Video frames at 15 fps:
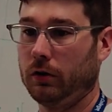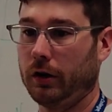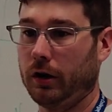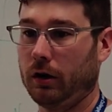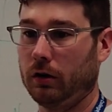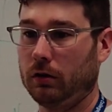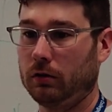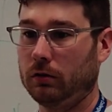
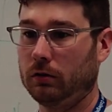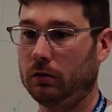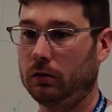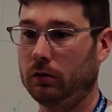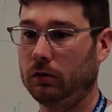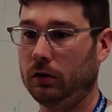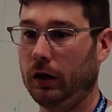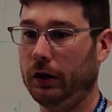Okay.
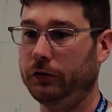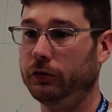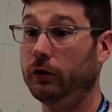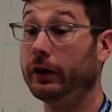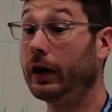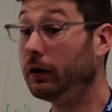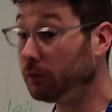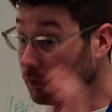All right,
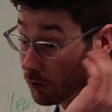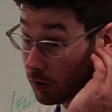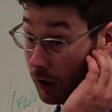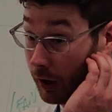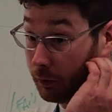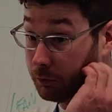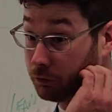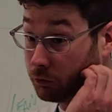so again,
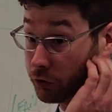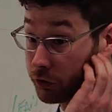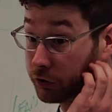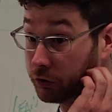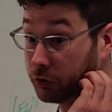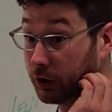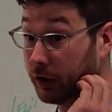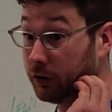
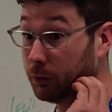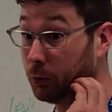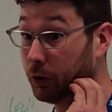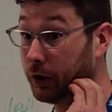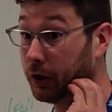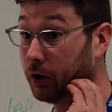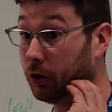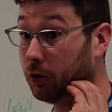just to drive the
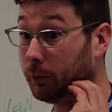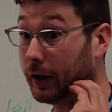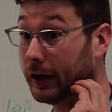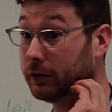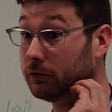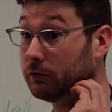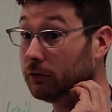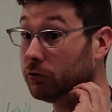point home,
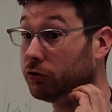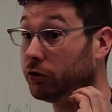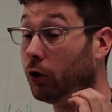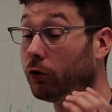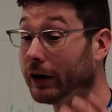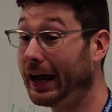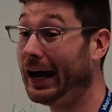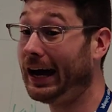I
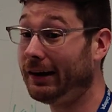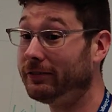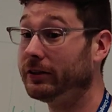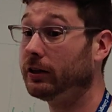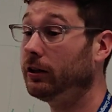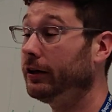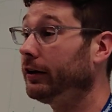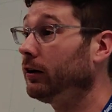don't have
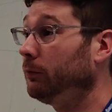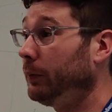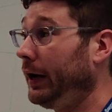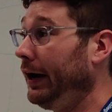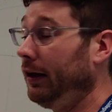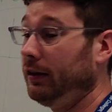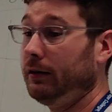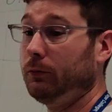to click
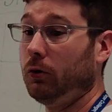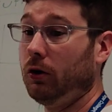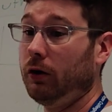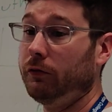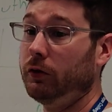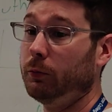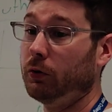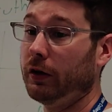compile
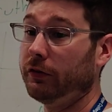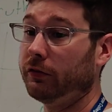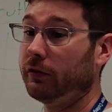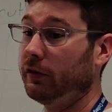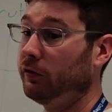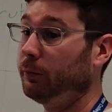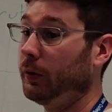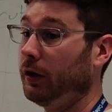anymore. If you press
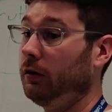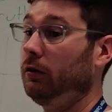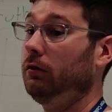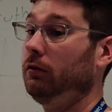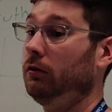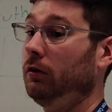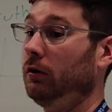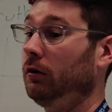this
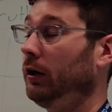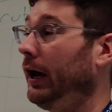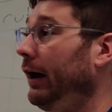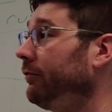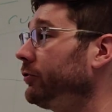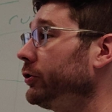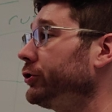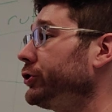button
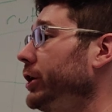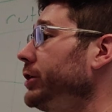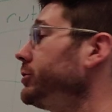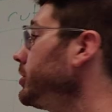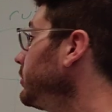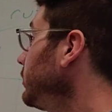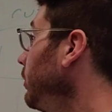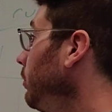after
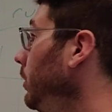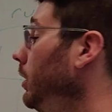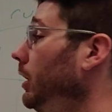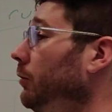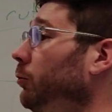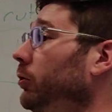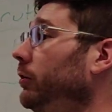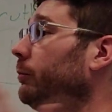changing
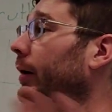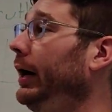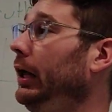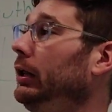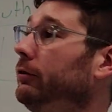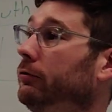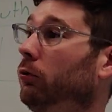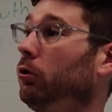something, it will
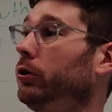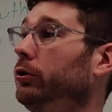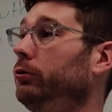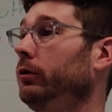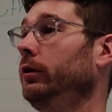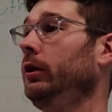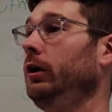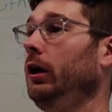compile it for
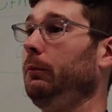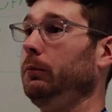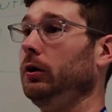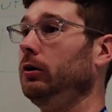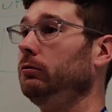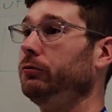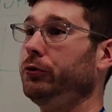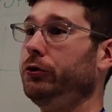you and then
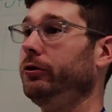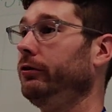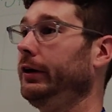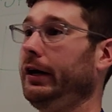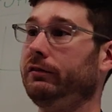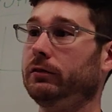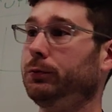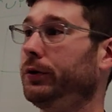upload. So you
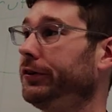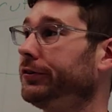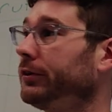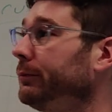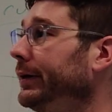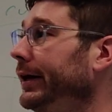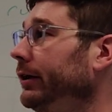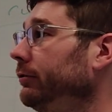don't have to press
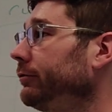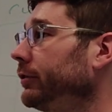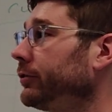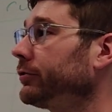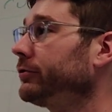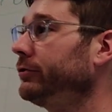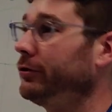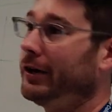compile
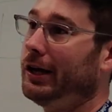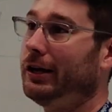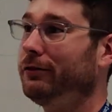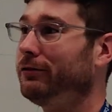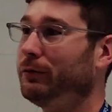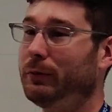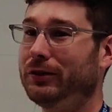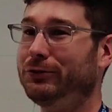first. You can
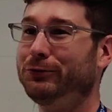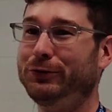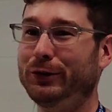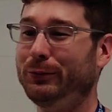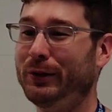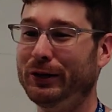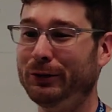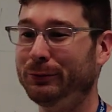if it makes you
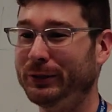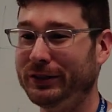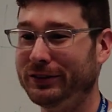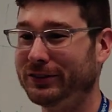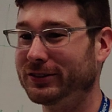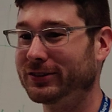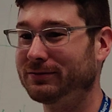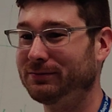feel better, but
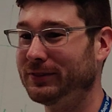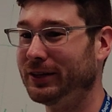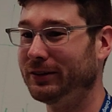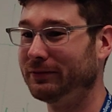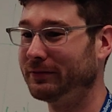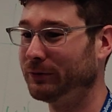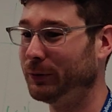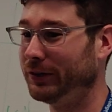it's
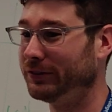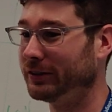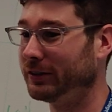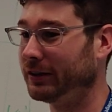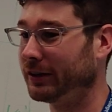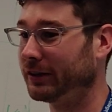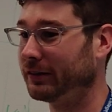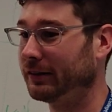a waste
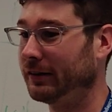of click.